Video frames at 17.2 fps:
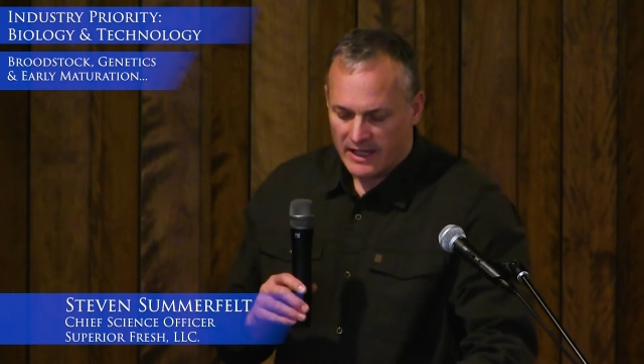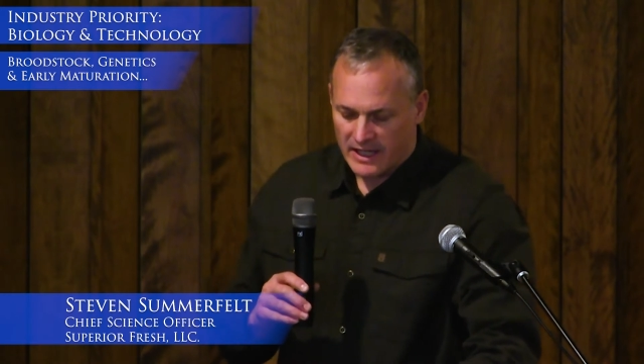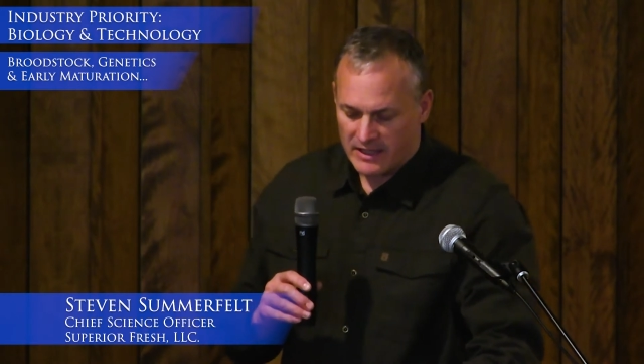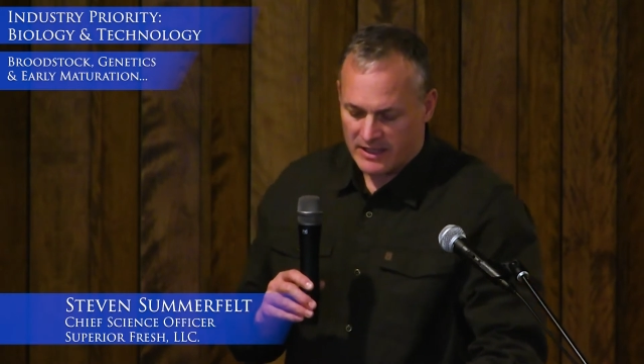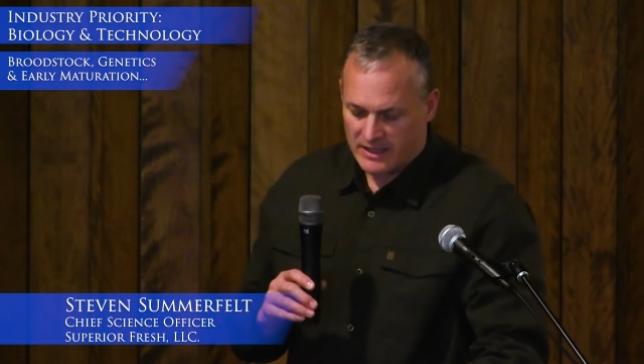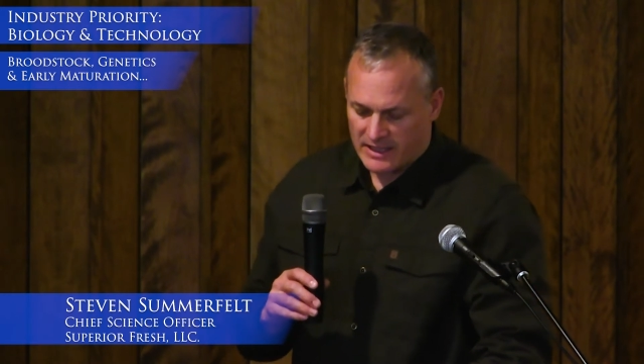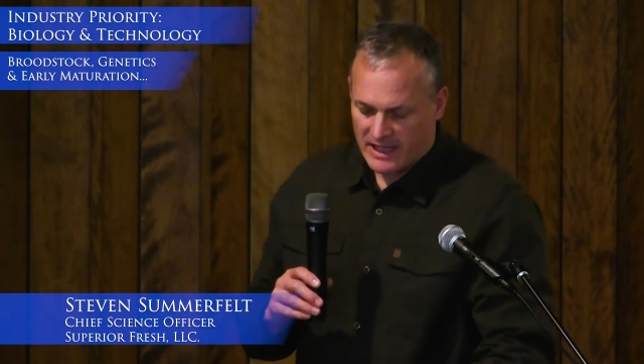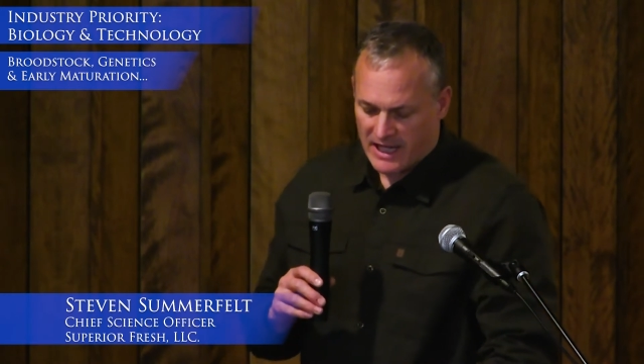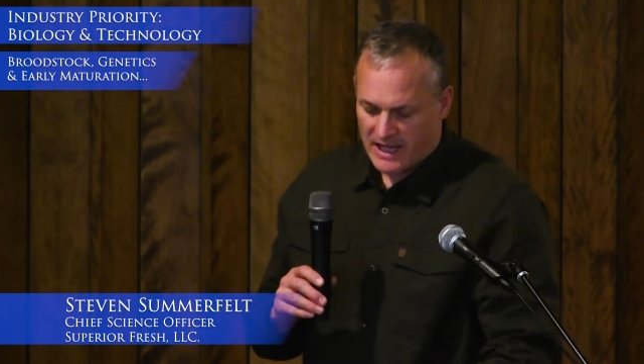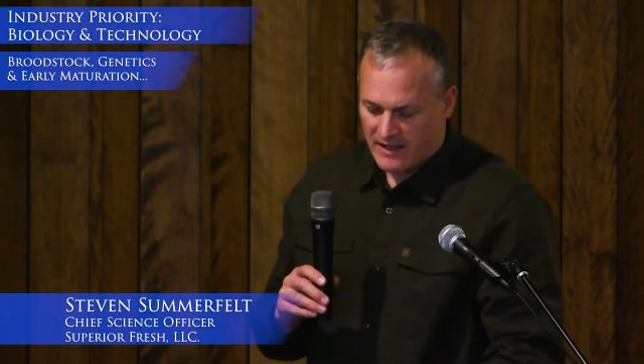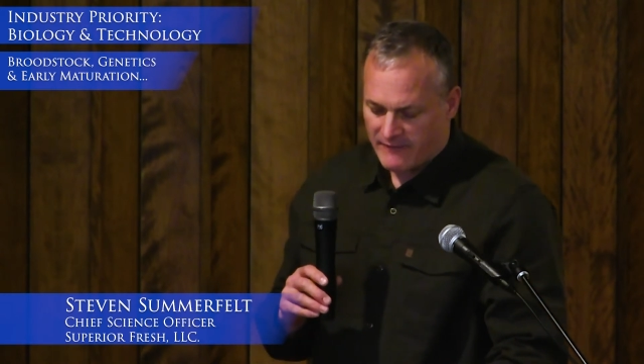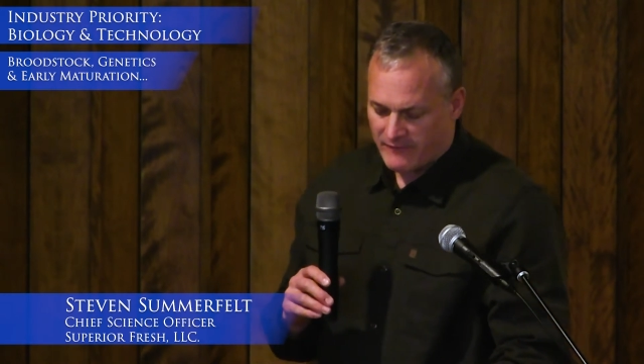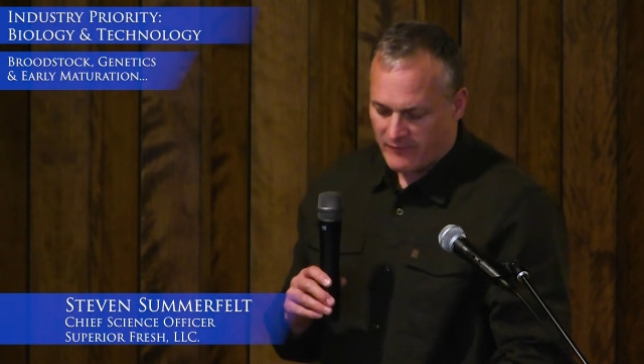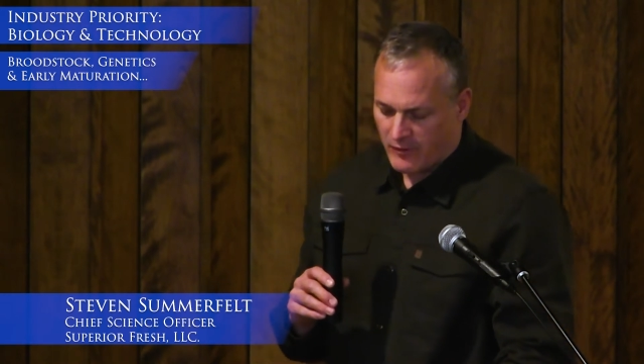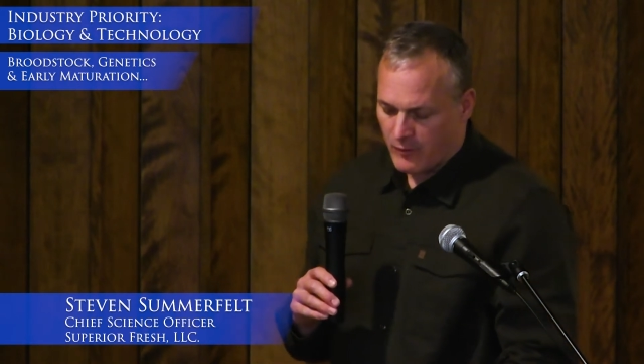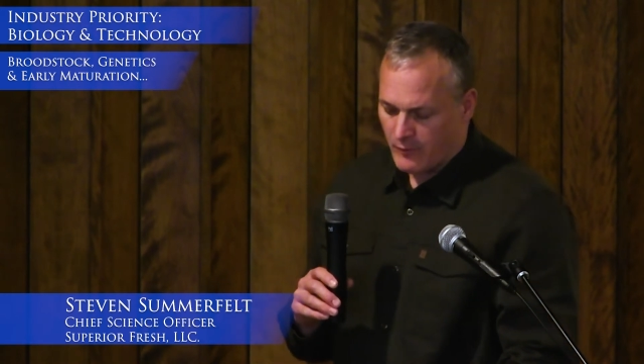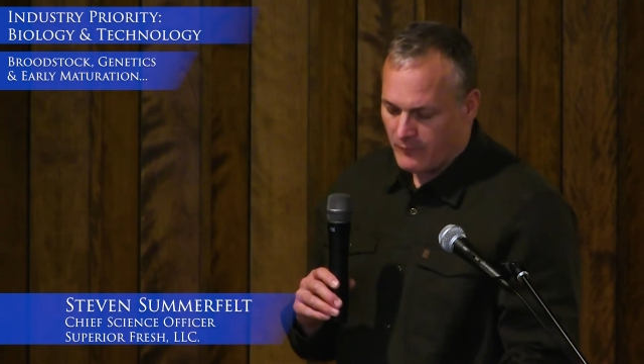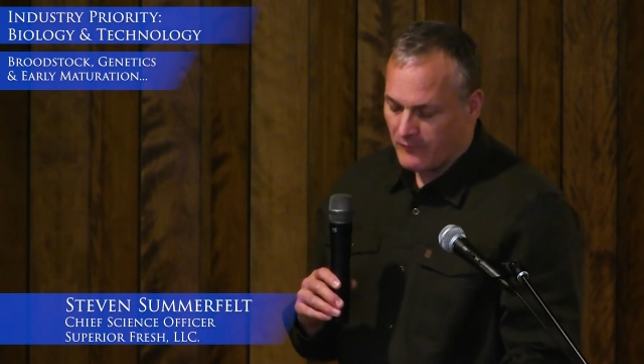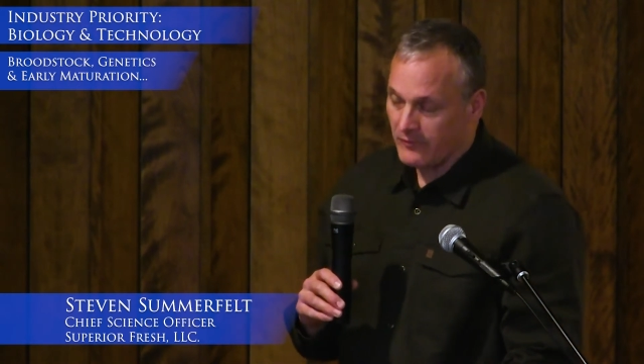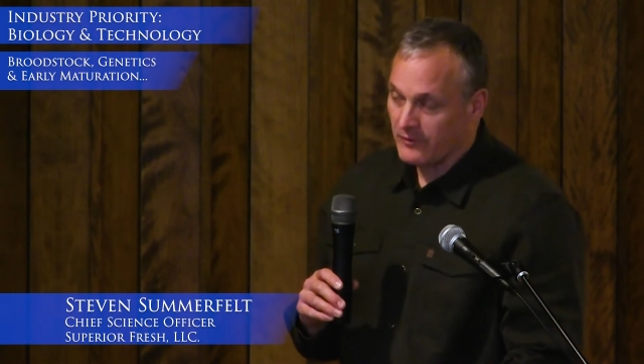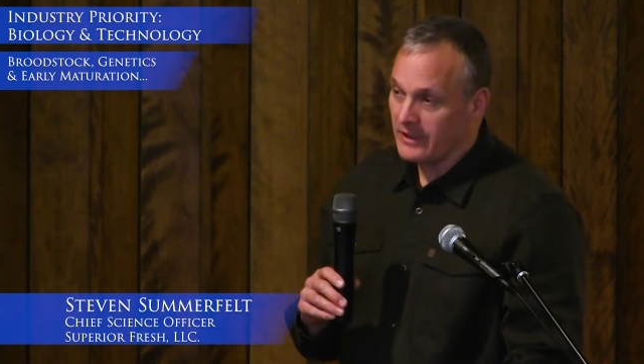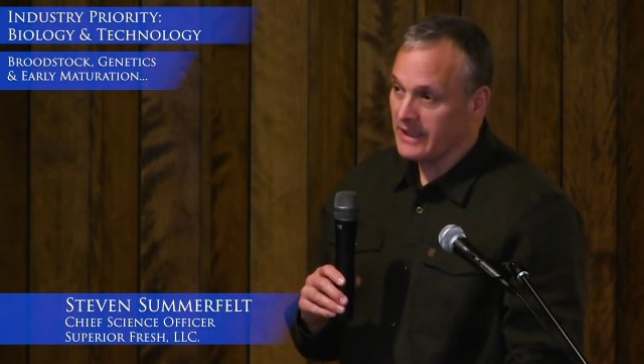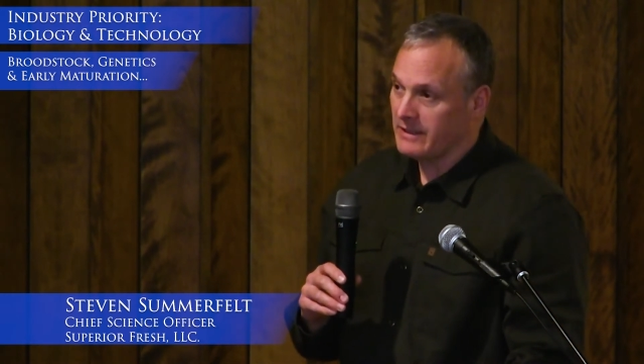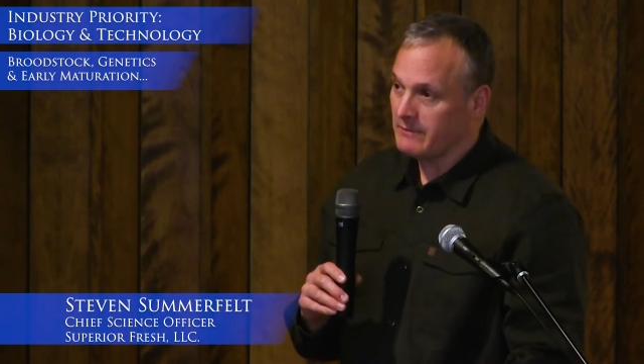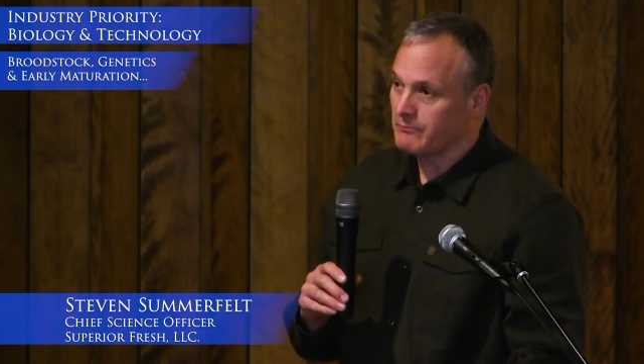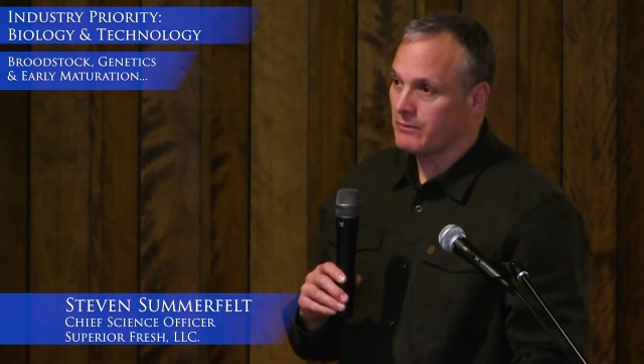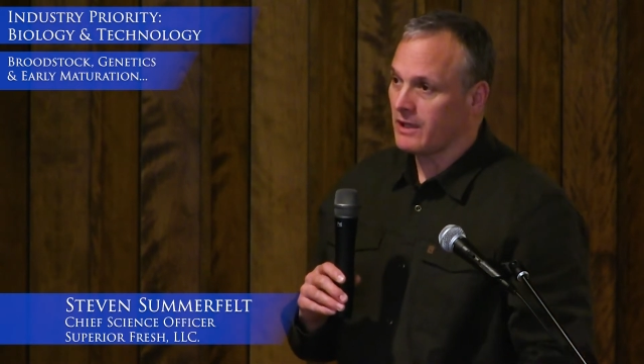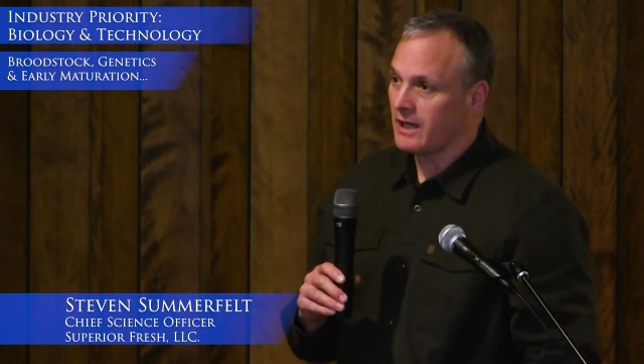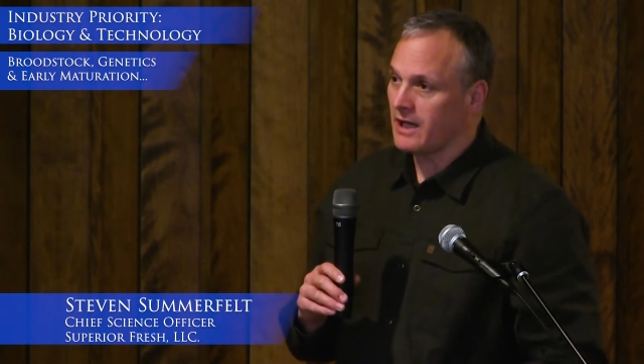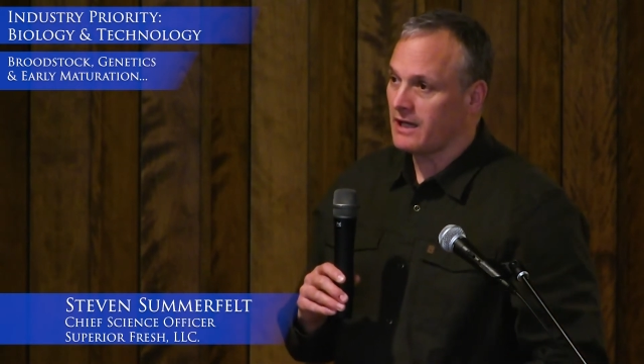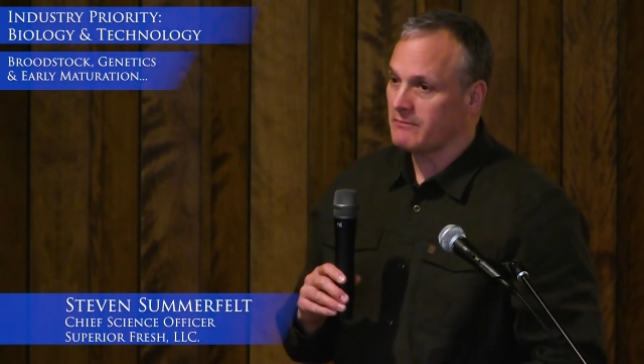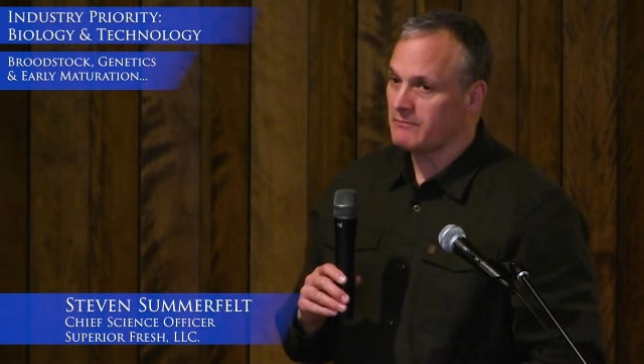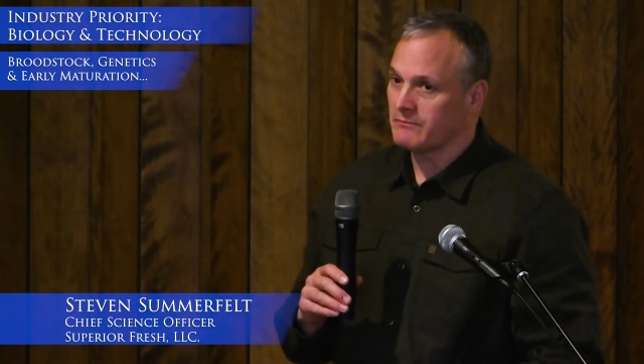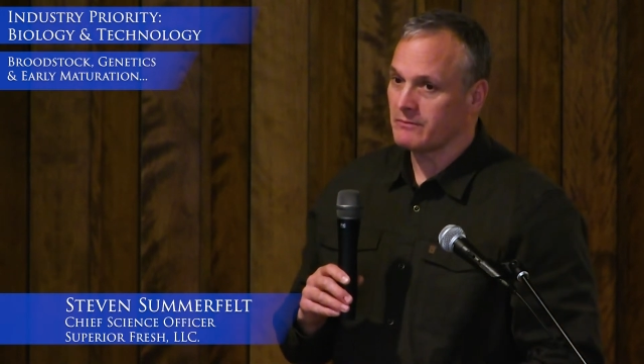and then have hopefully
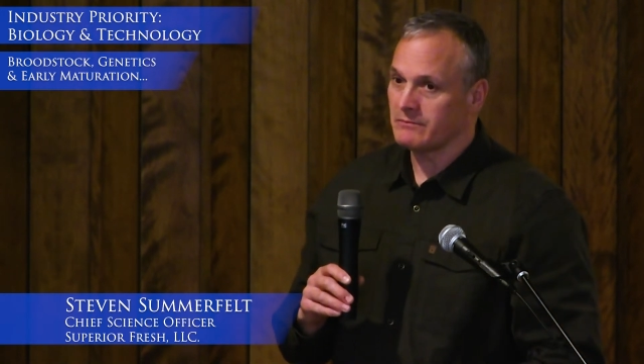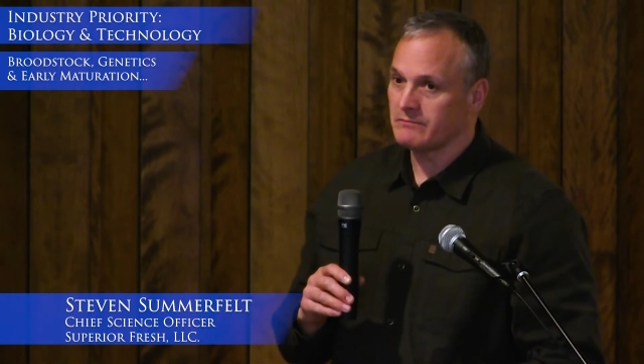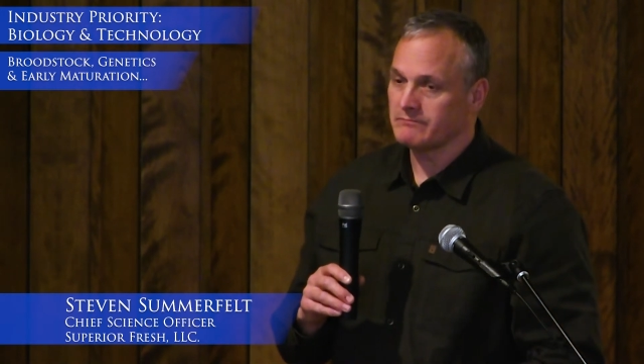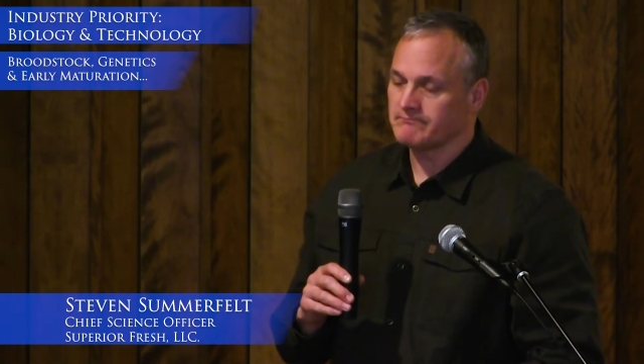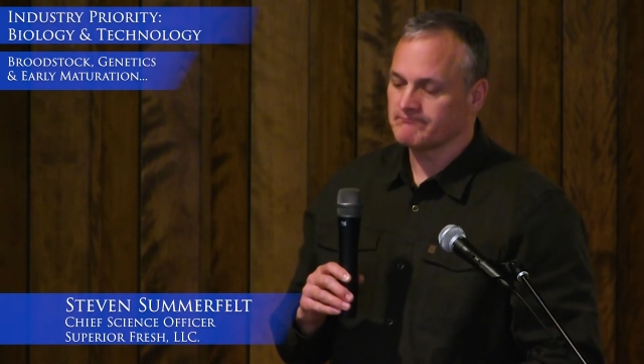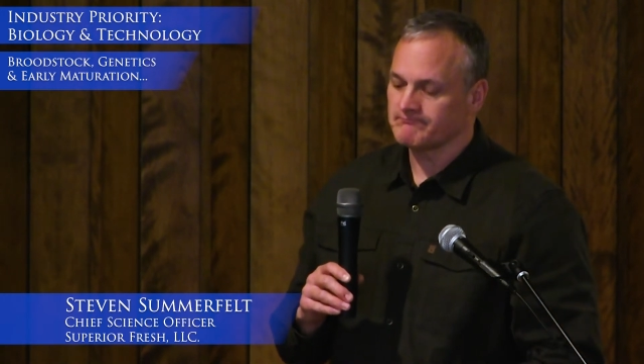um,